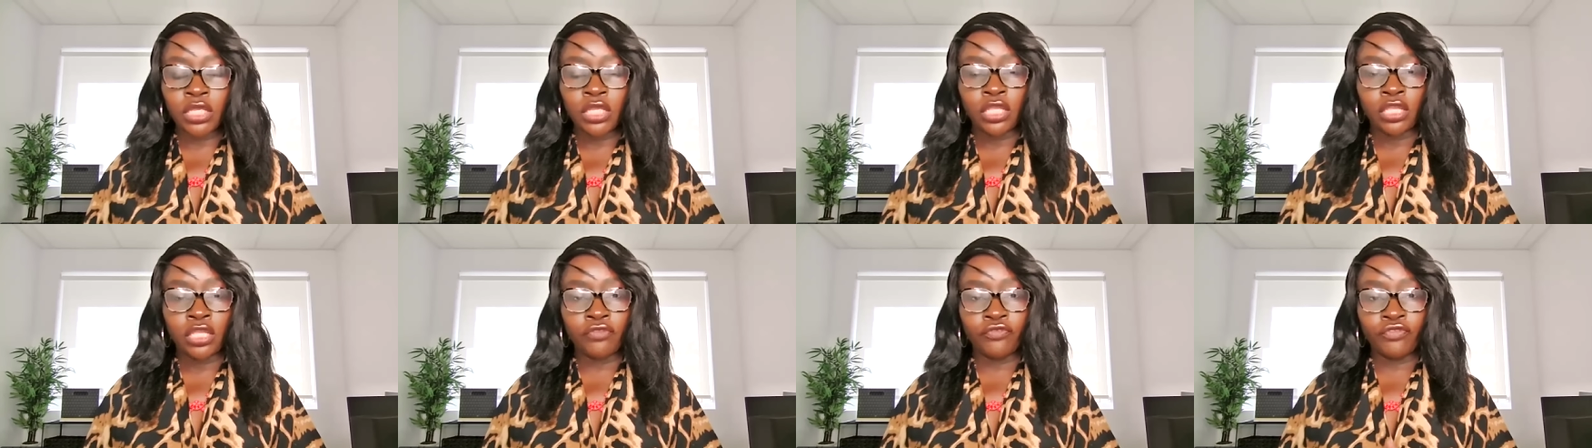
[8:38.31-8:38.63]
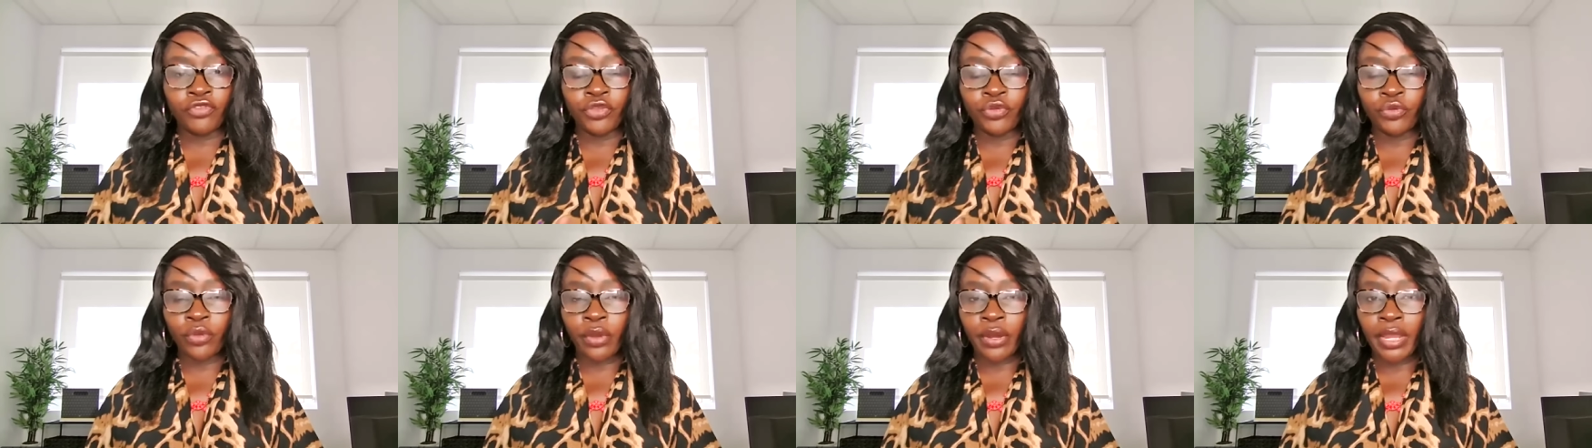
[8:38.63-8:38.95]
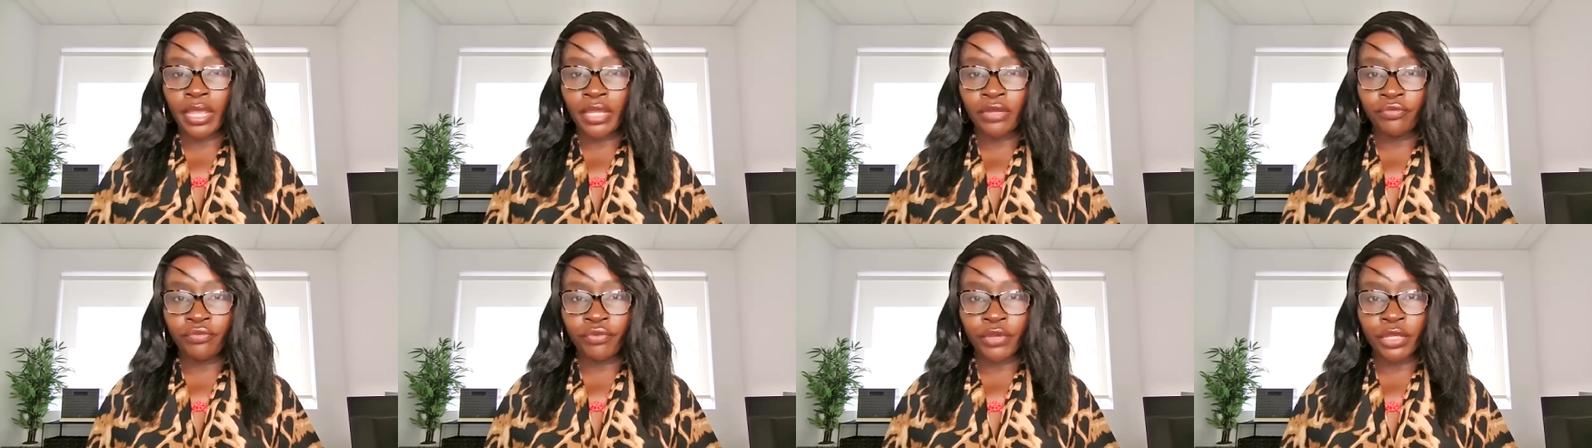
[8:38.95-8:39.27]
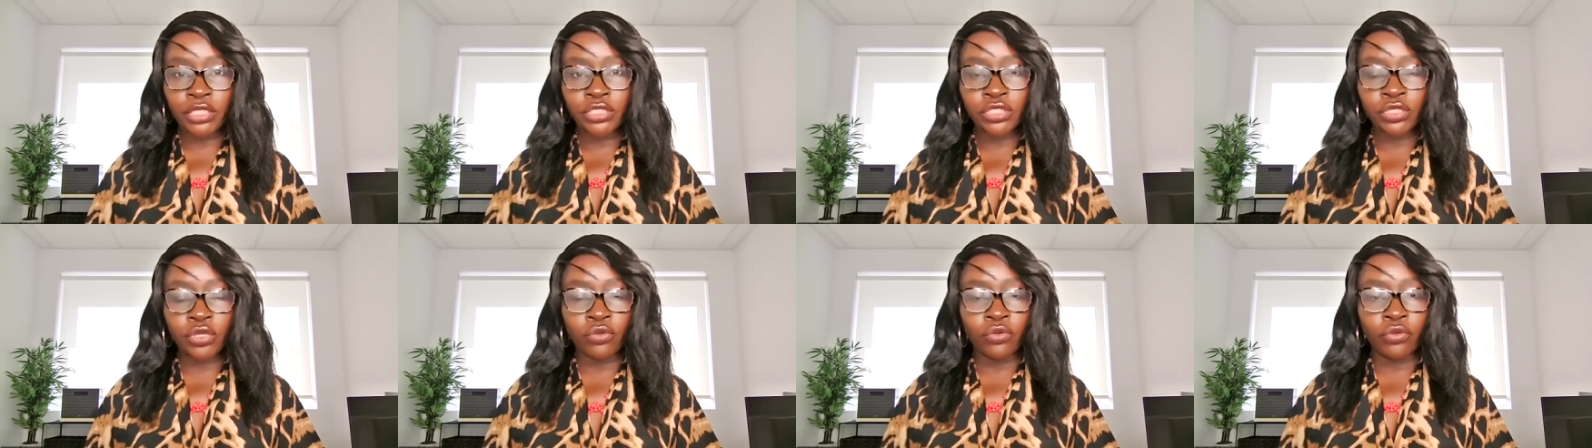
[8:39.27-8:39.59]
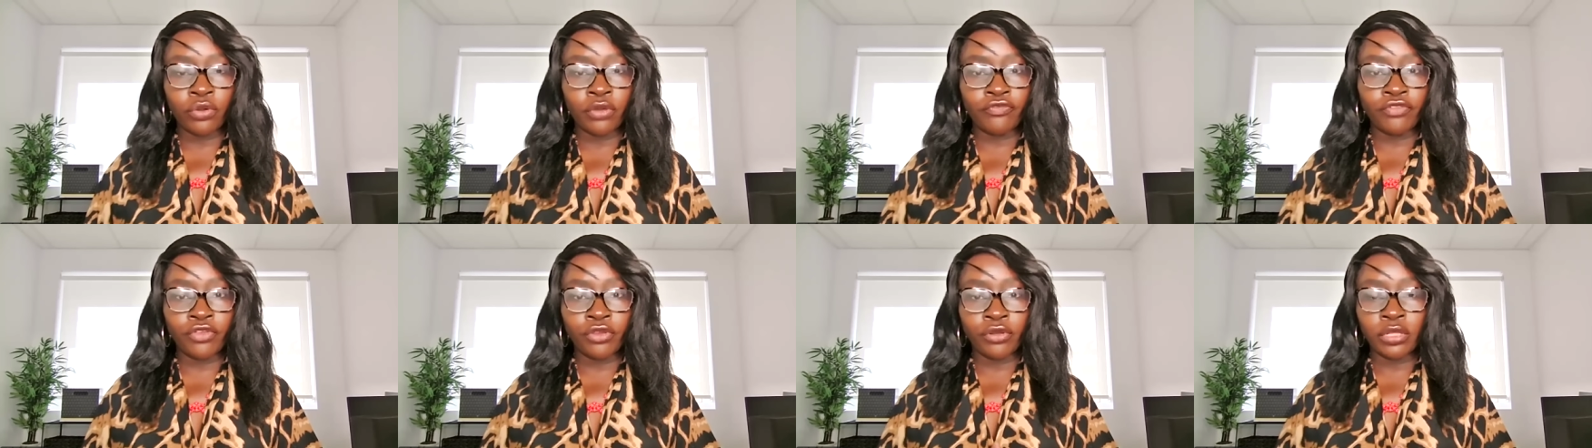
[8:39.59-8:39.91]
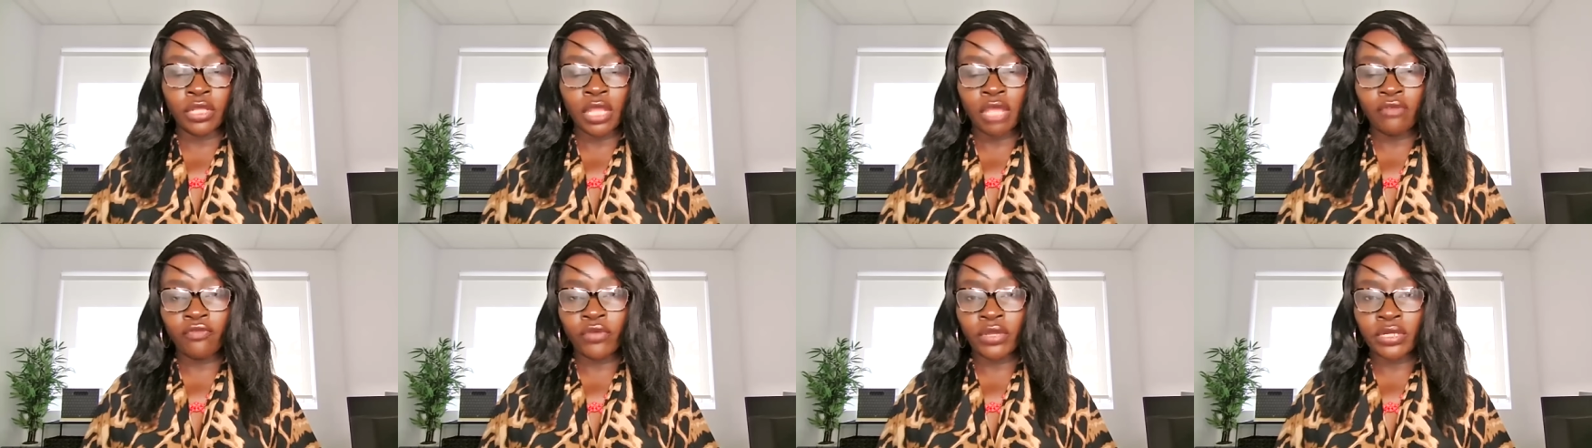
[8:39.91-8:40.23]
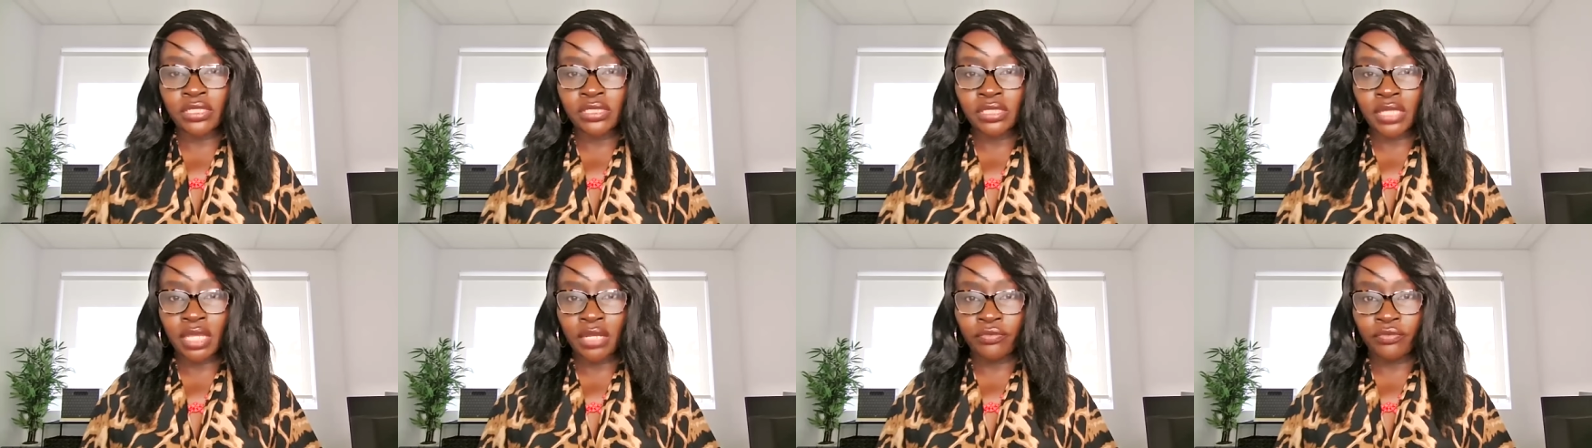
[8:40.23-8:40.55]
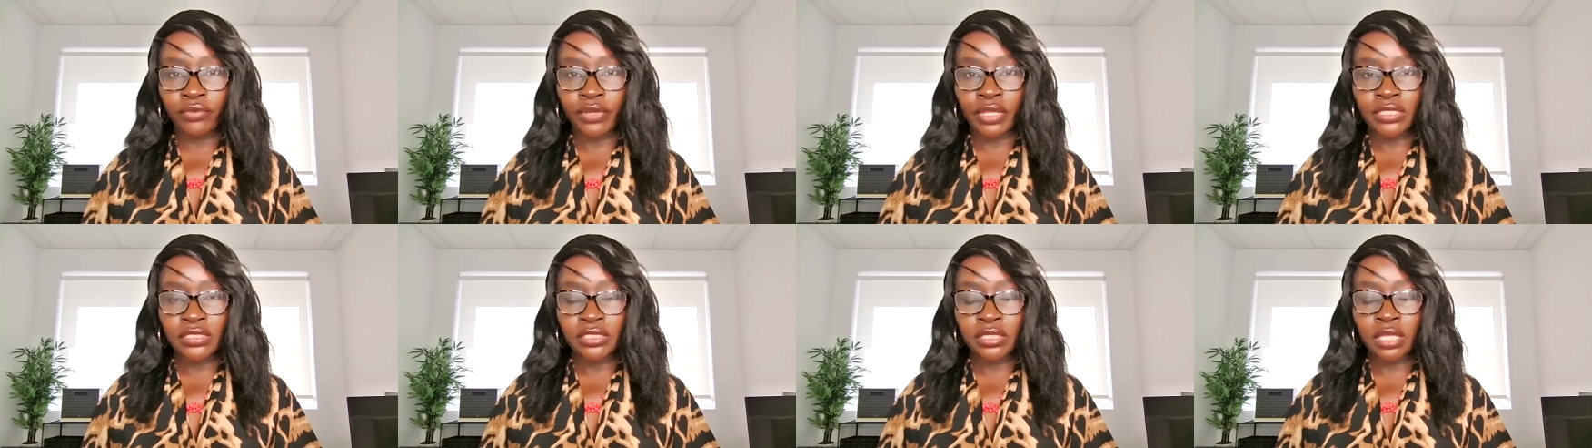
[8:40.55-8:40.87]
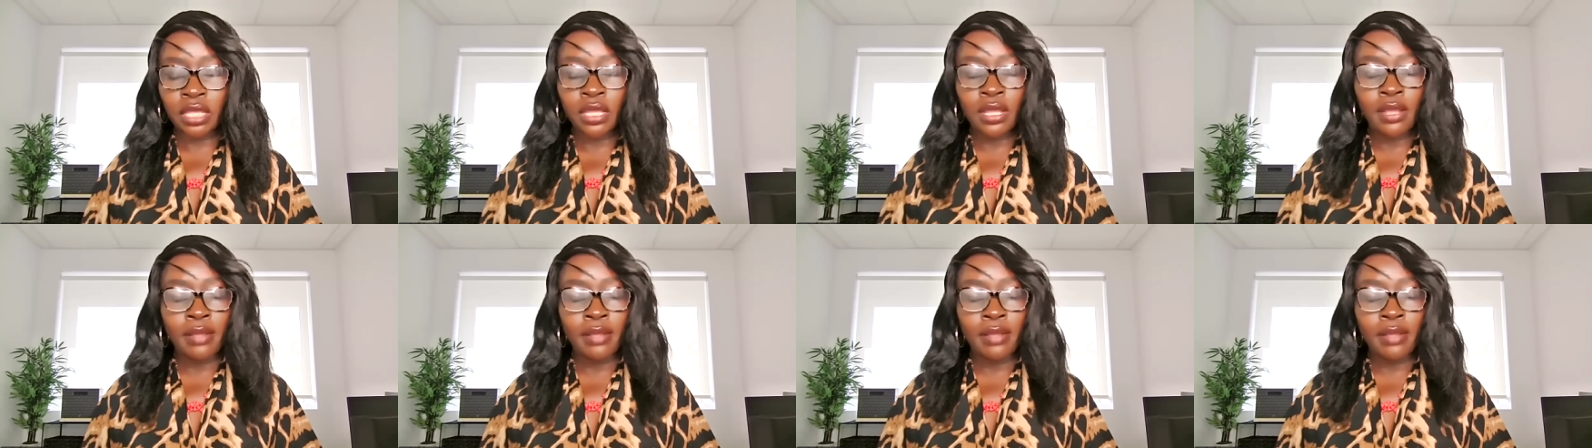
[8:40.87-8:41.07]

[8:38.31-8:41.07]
If you are at risk or if your loved one is at risk,